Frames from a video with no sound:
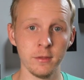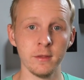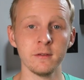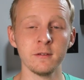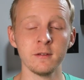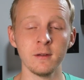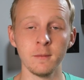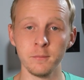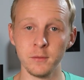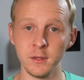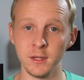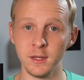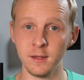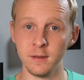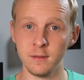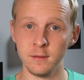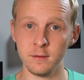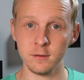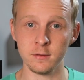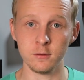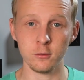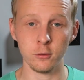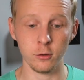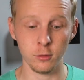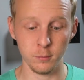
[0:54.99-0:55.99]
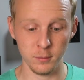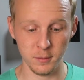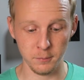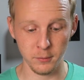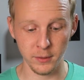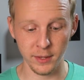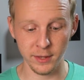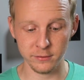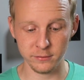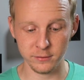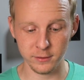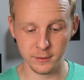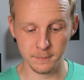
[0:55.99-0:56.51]
than something in the tournament
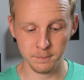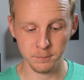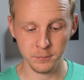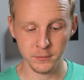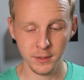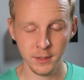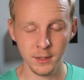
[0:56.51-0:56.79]
plastic.